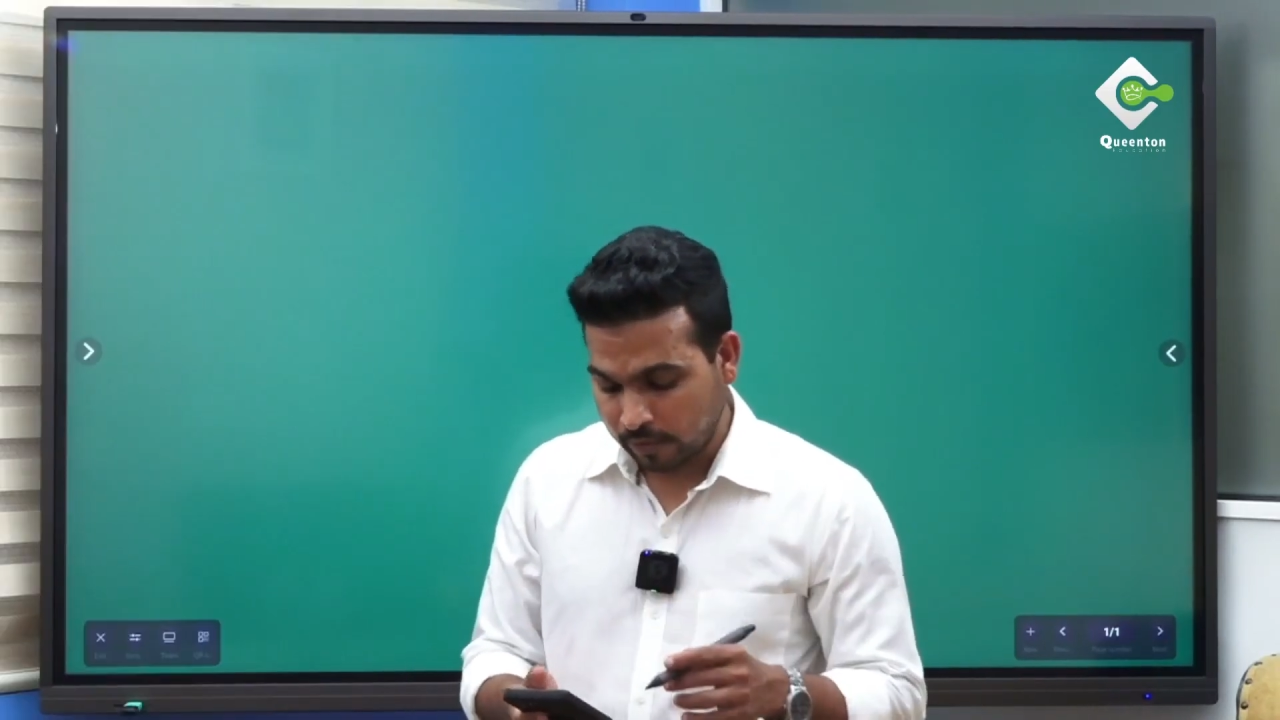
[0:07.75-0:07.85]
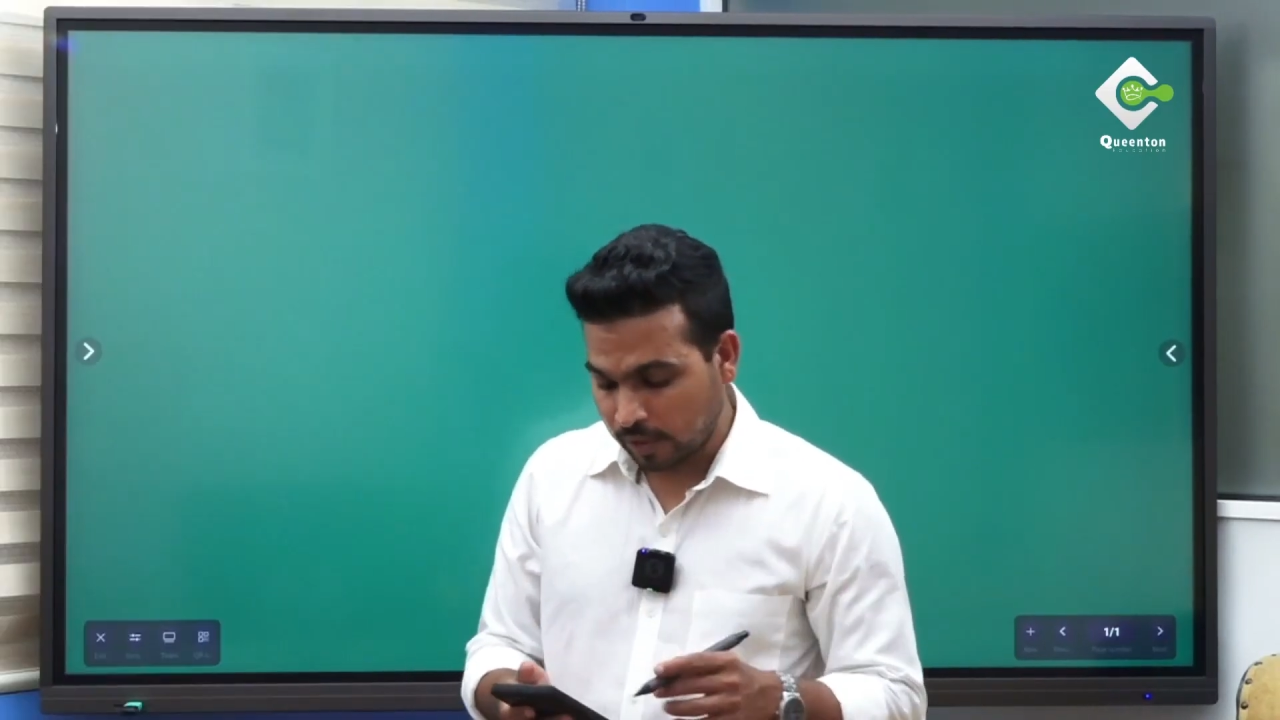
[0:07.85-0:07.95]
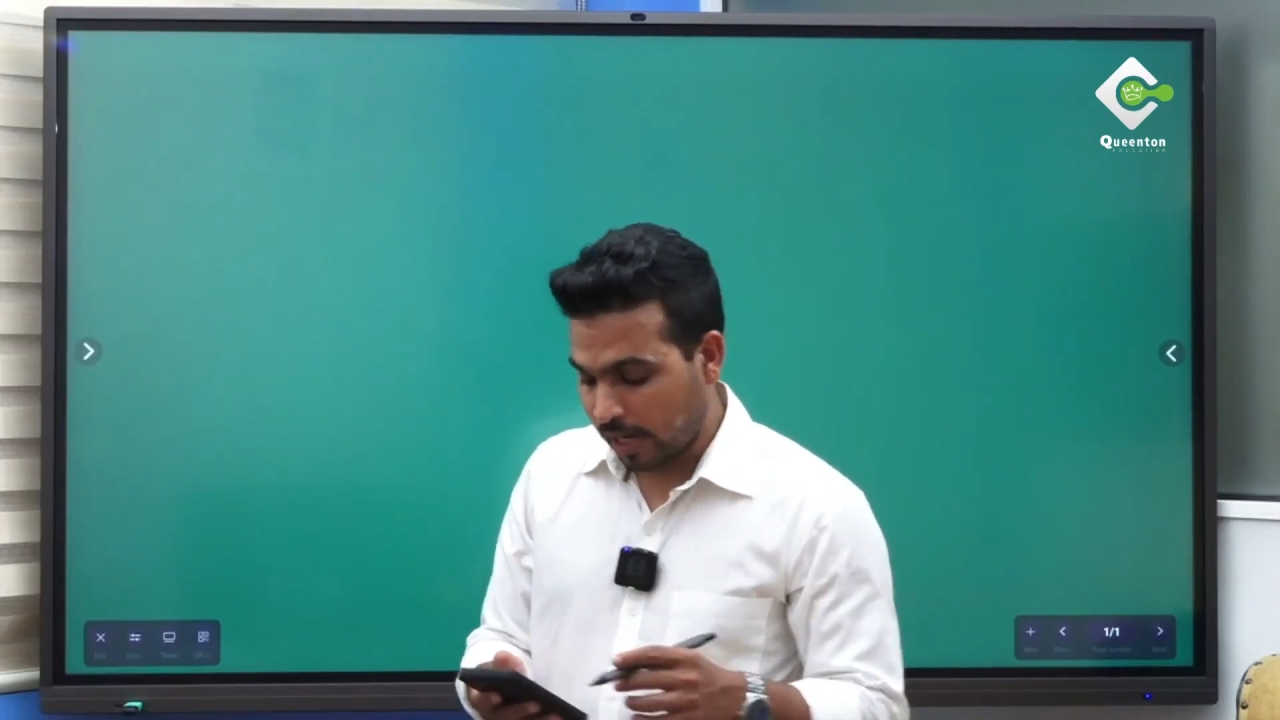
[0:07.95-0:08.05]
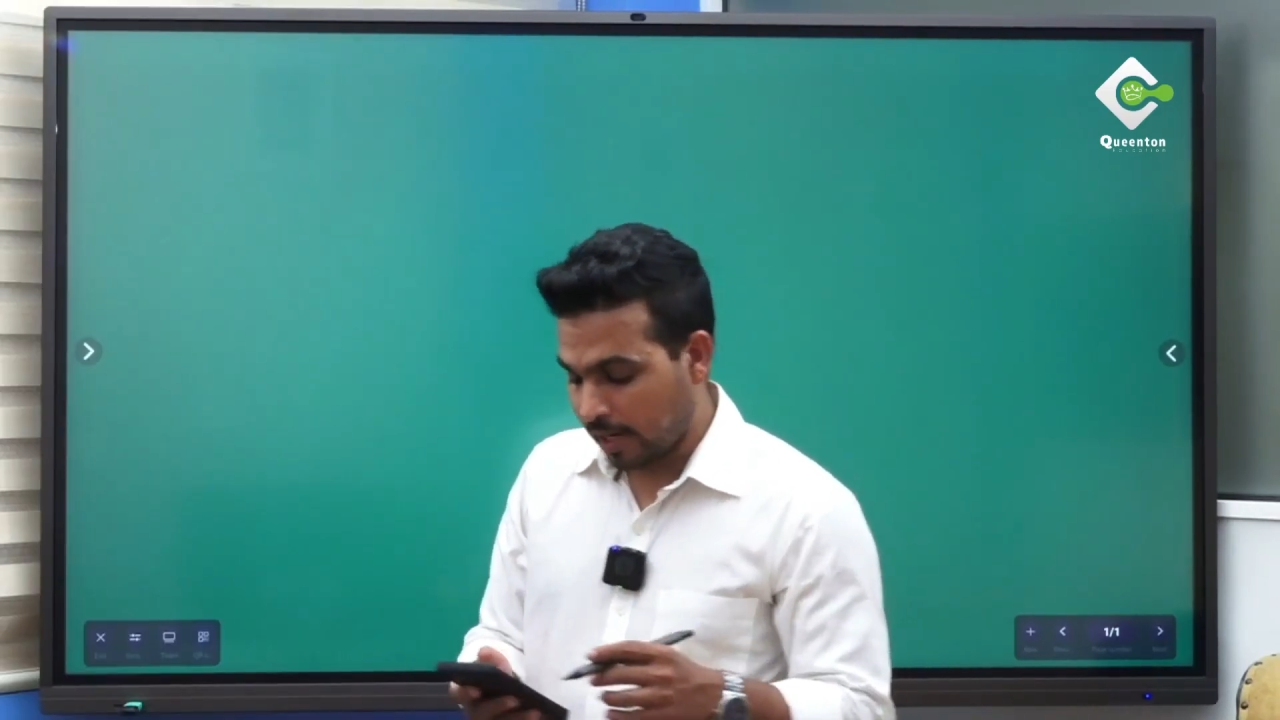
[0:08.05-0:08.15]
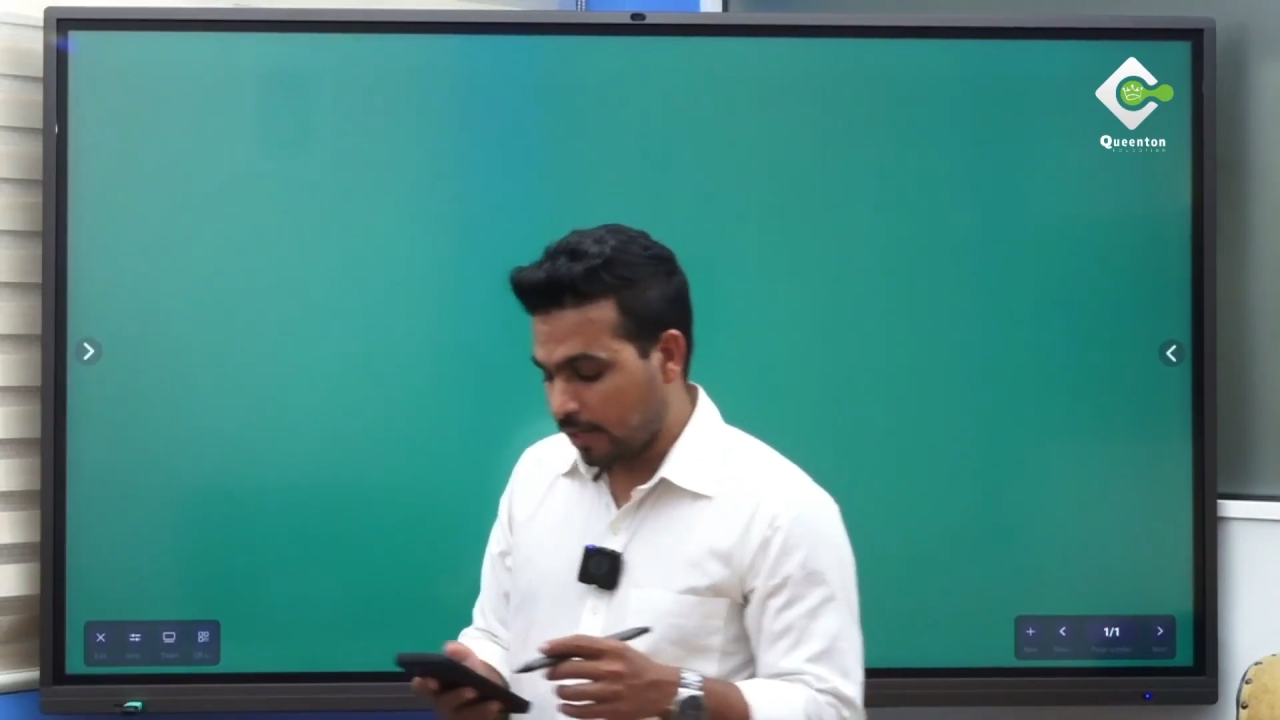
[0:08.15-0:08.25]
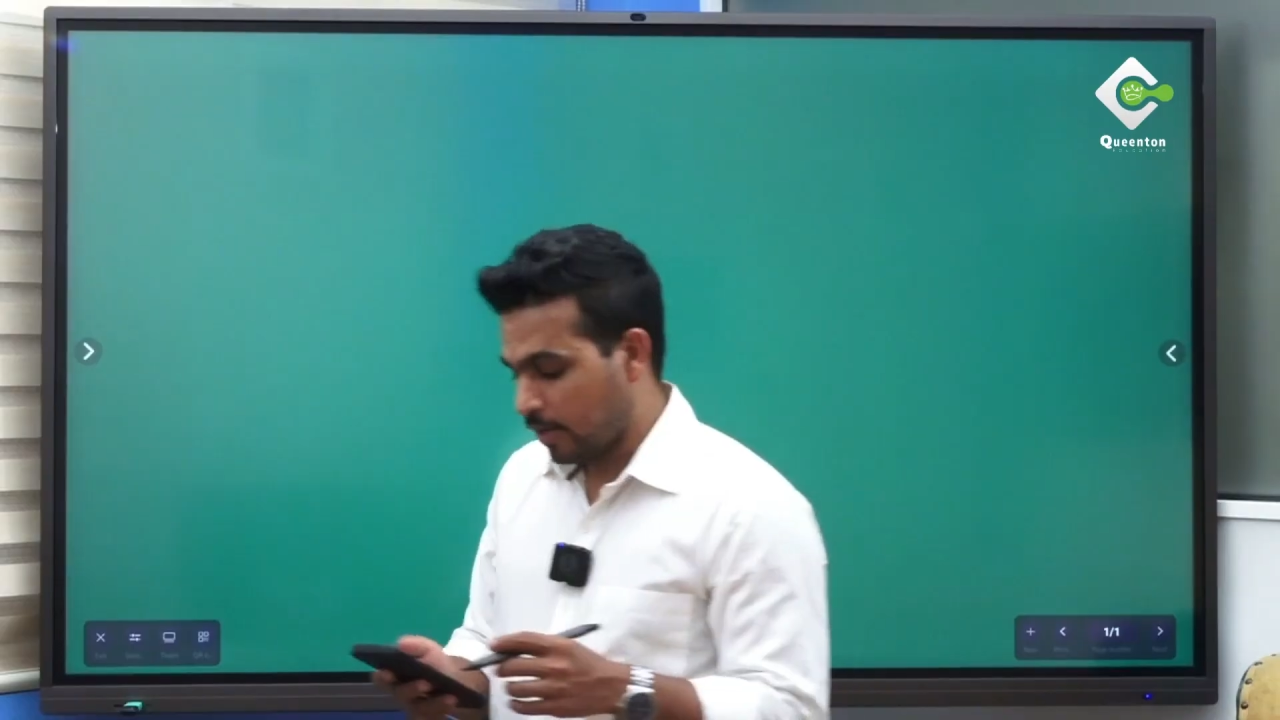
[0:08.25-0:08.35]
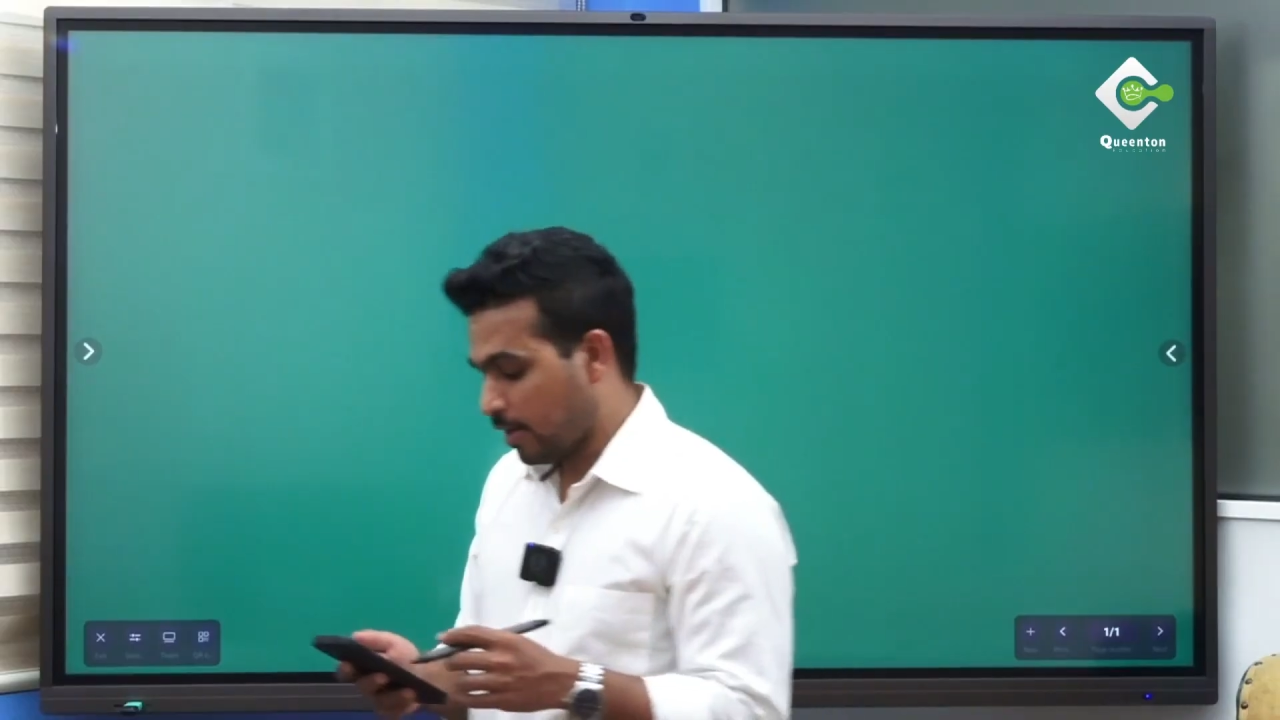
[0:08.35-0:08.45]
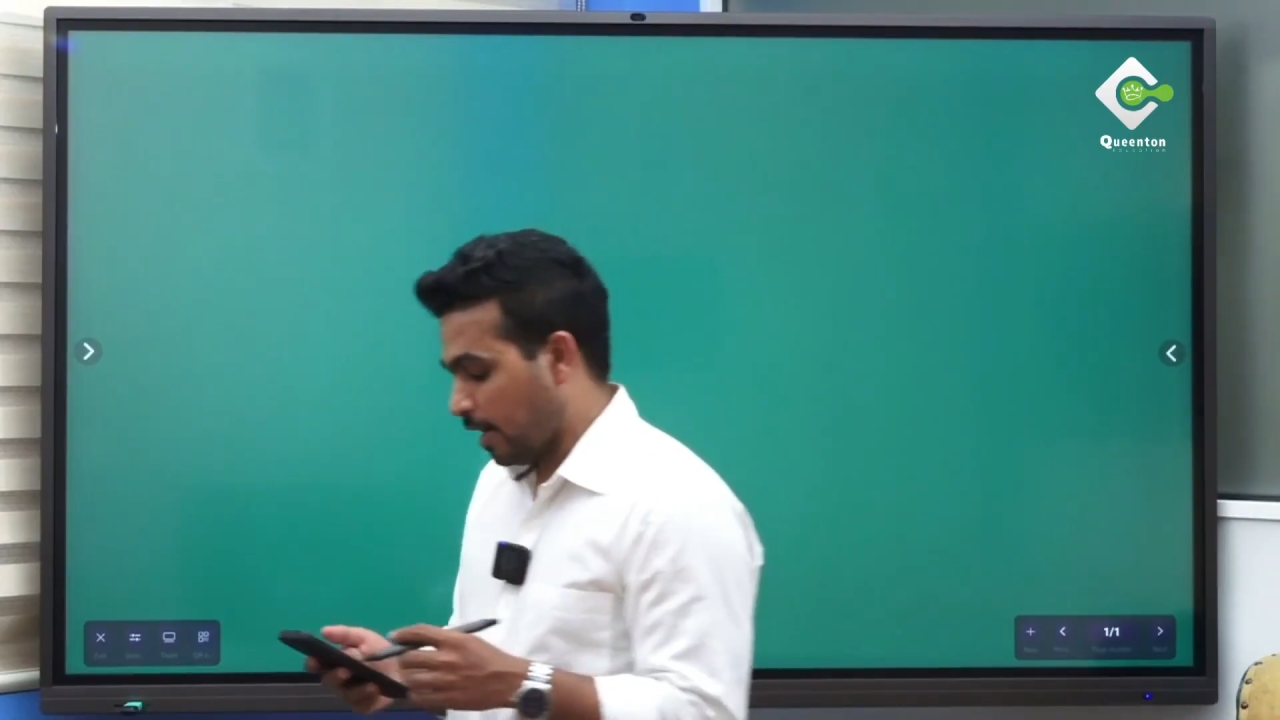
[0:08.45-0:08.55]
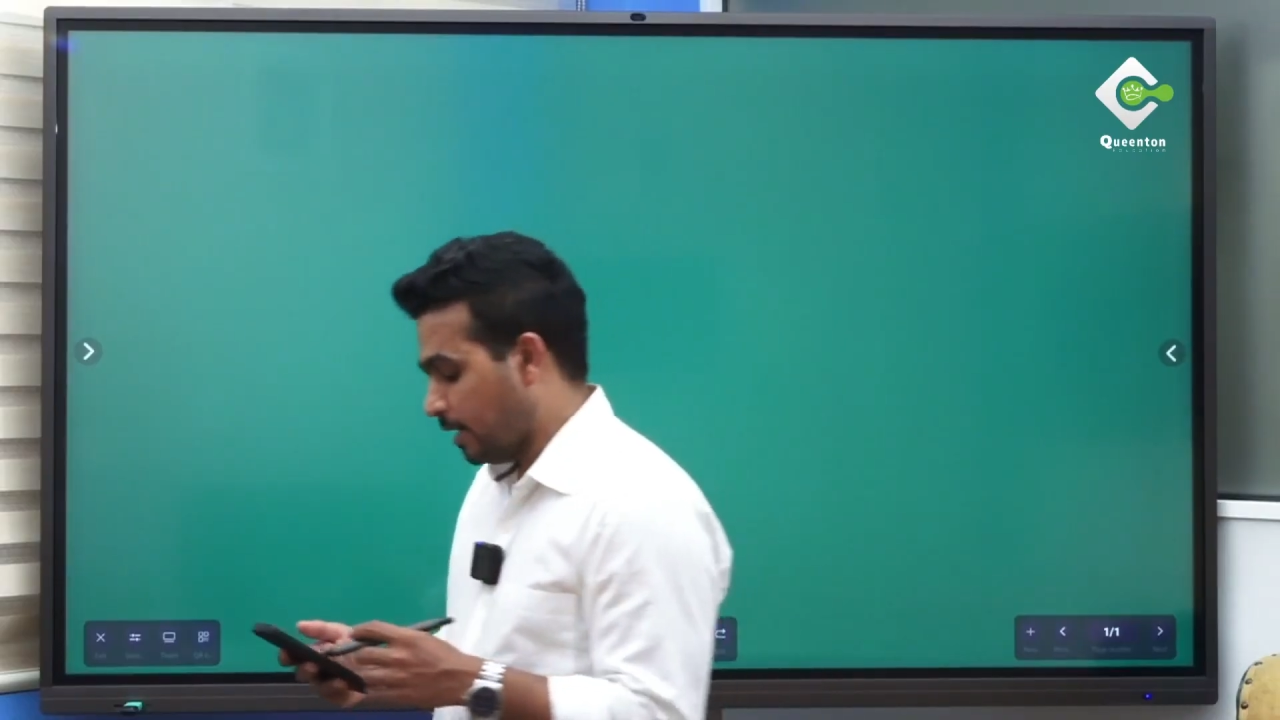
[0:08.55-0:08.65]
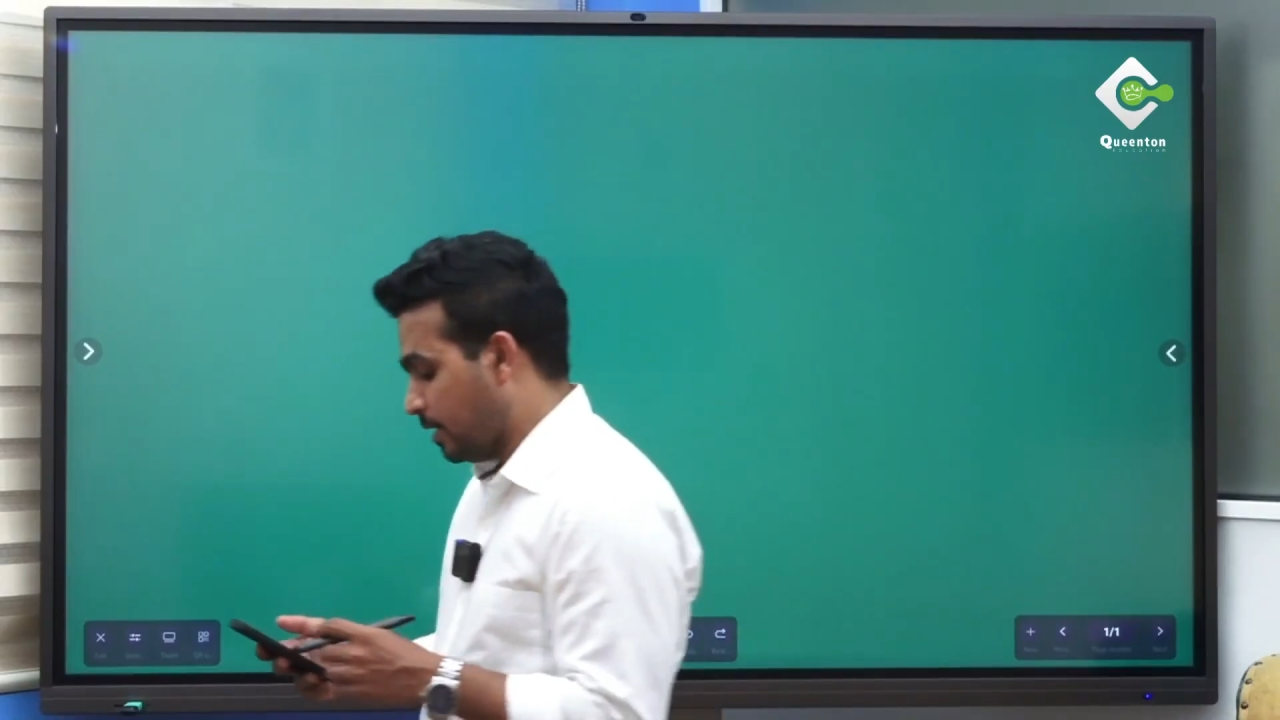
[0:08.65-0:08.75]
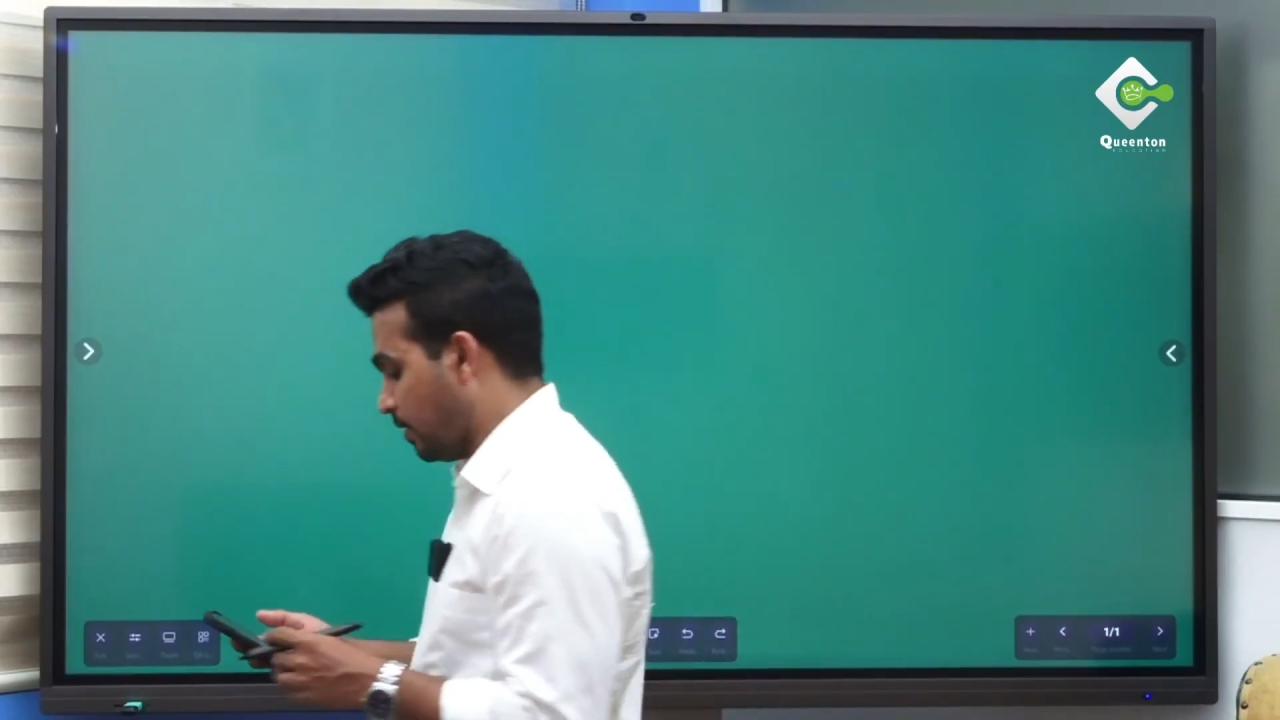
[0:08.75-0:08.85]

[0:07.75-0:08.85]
Okay, I will write the